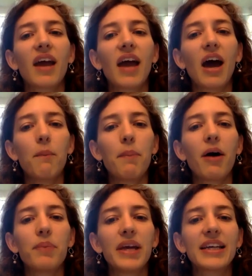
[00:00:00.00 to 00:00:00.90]
about
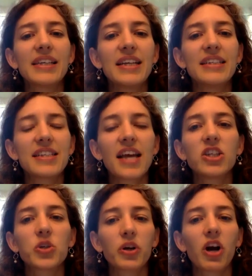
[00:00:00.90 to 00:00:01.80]
being in
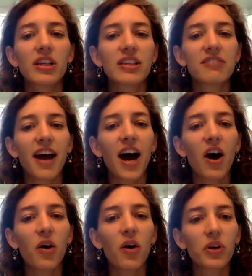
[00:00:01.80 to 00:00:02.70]
detention, regardless of
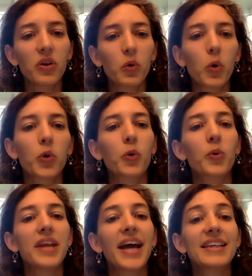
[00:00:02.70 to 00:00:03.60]
how quote unquote
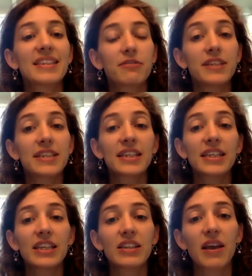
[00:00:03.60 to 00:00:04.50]
nice the
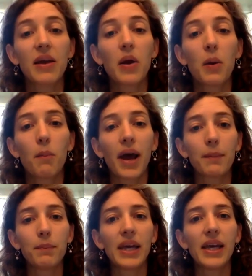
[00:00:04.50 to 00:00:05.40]
facilities might
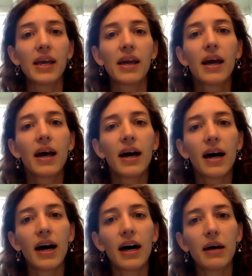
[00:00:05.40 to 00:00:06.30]
be.
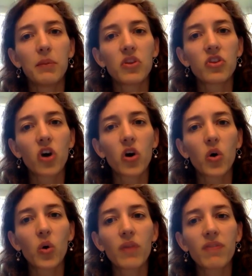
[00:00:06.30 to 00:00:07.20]

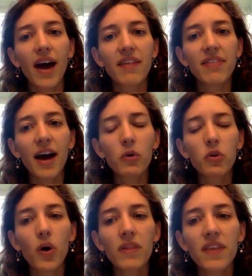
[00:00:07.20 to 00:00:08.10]
So that was
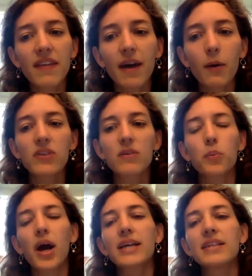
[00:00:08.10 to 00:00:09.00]
one thing that was
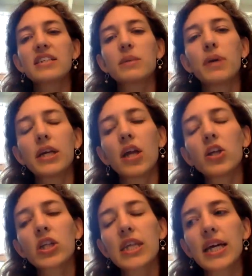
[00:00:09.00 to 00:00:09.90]
surprising to me. Another
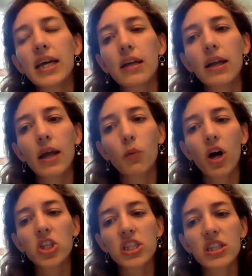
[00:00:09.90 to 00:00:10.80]
thing in
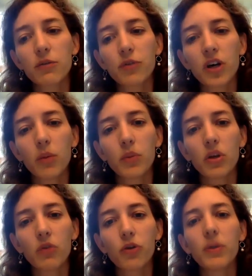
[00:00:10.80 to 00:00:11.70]
watching the film,
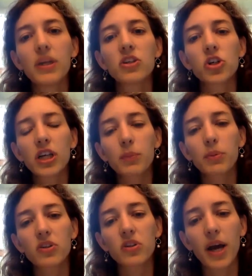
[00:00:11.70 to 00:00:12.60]
from an attorney
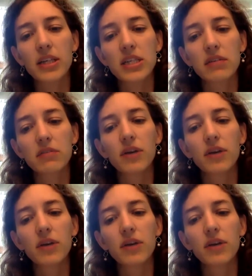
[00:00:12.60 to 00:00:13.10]
perspective,